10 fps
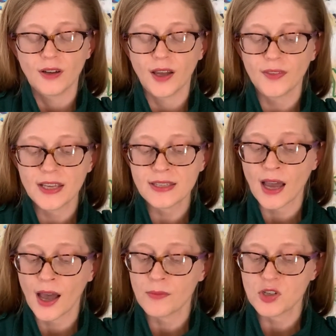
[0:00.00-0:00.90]
and this
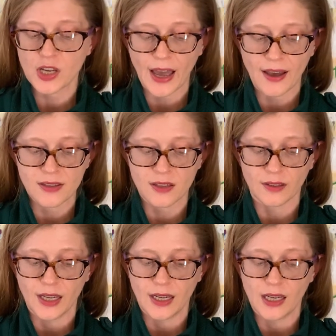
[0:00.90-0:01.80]
time she asked a
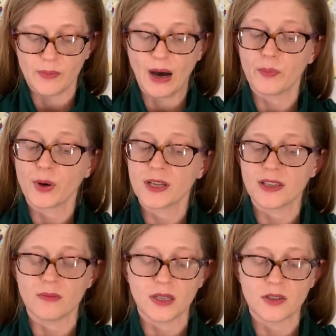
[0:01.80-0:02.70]
lady about
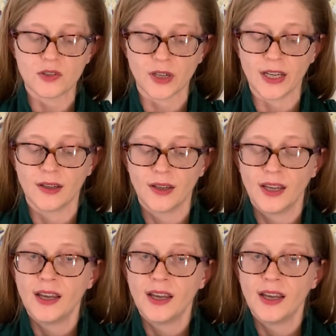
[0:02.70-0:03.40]
prison ministry,